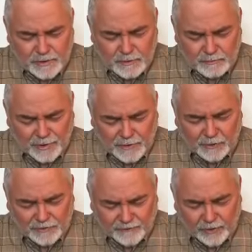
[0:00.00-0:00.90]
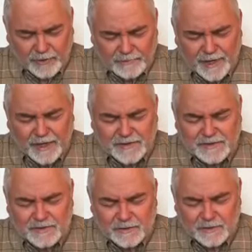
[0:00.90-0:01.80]
but know the very best
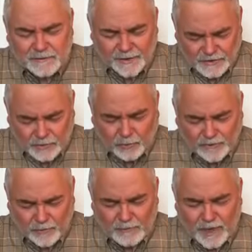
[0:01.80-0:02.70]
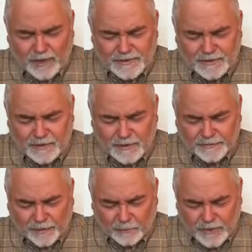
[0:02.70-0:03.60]
that you want from us,
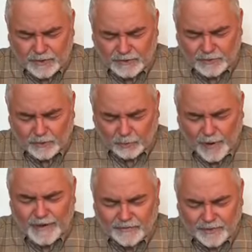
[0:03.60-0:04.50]
that we could do the right thing